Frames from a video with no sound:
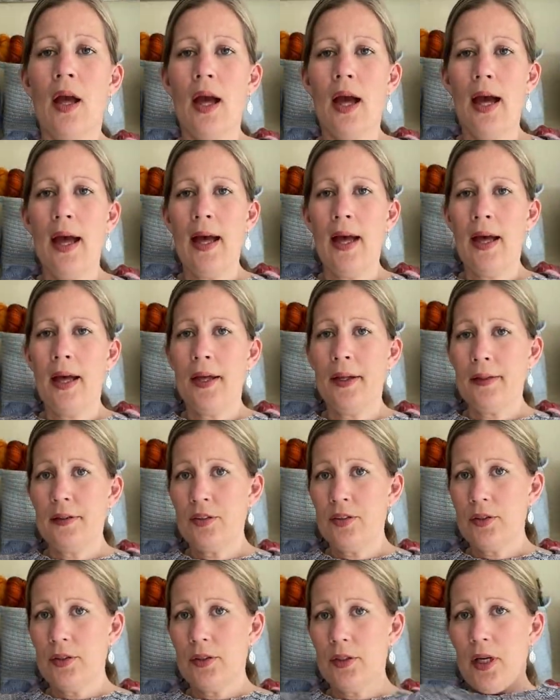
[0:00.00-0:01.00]

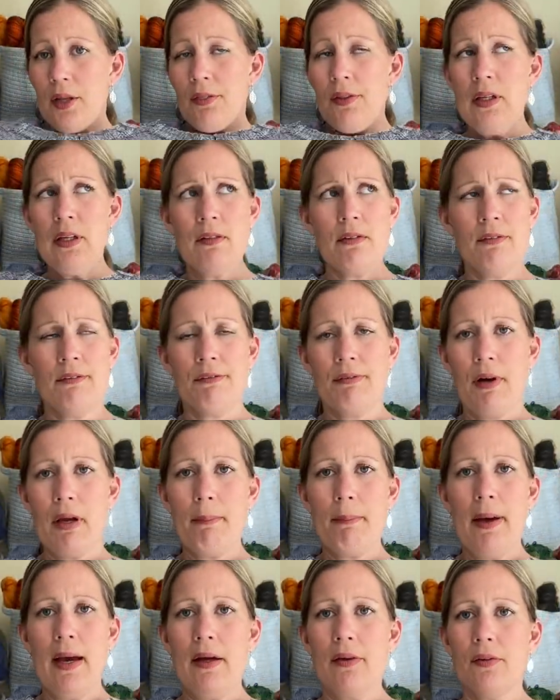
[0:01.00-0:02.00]
And I think it's a free
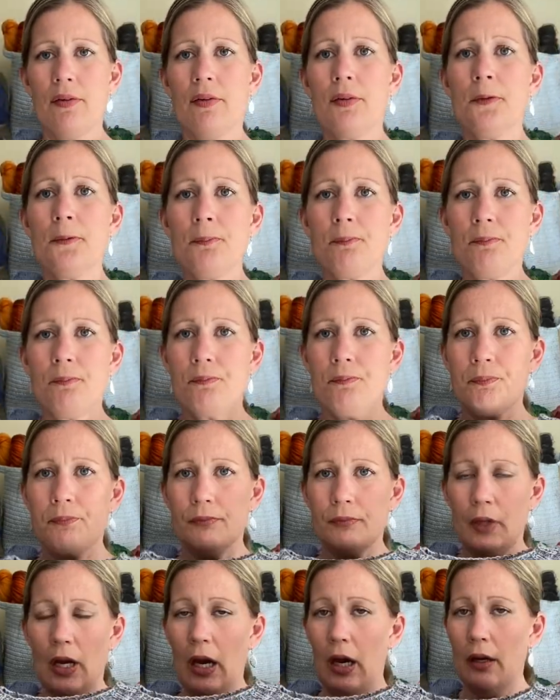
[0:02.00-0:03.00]
pattern.
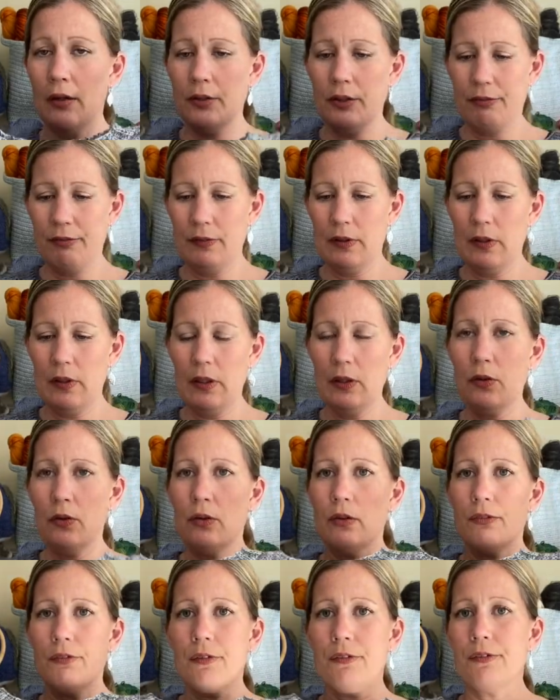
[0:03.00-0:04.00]
I definitely got
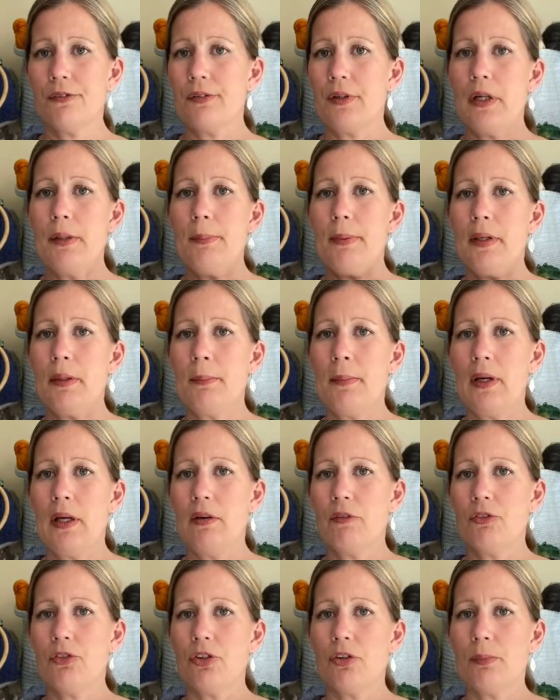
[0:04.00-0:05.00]
it for free, but it might
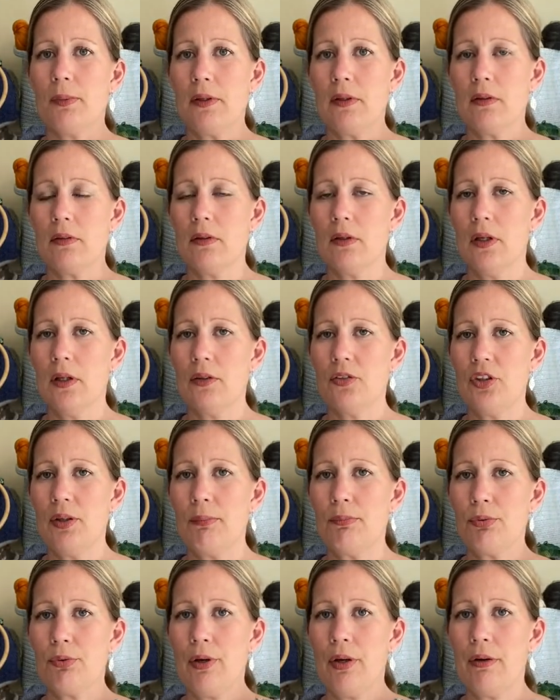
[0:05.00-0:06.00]
have just been a
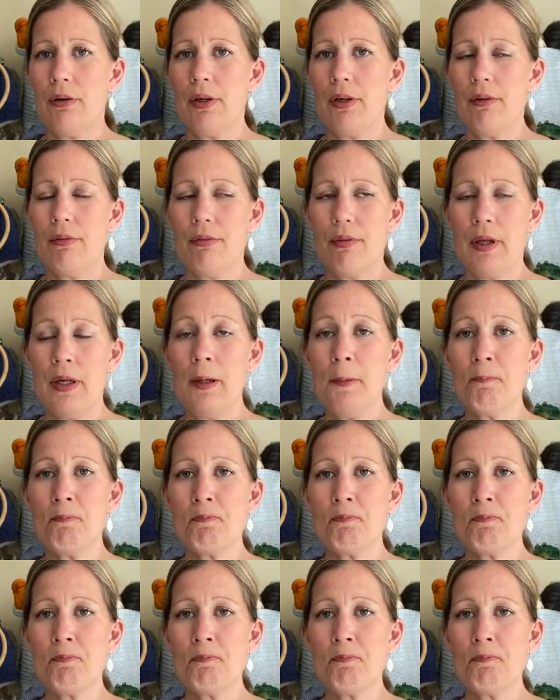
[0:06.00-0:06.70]
temporary thing.